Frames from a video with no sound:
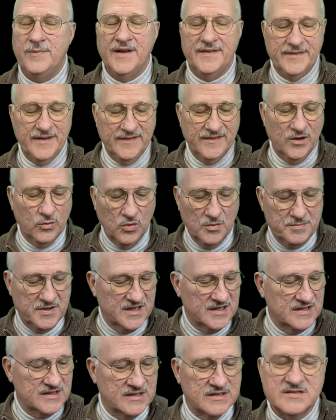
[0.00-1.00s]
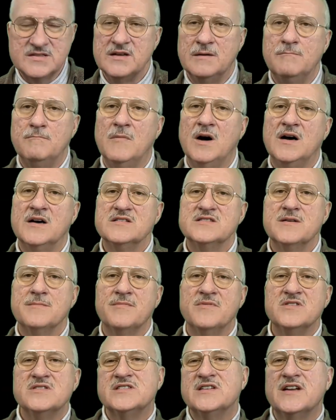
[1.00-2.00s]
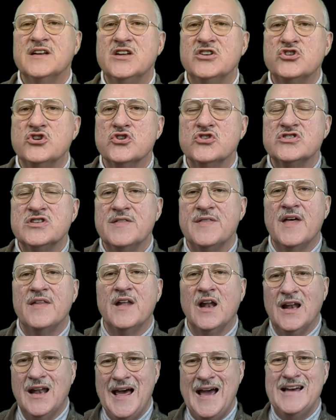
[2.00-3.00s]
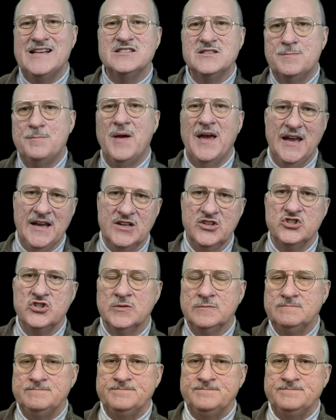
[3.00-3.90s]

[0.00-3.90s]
then there will be some signatures. Then the last page,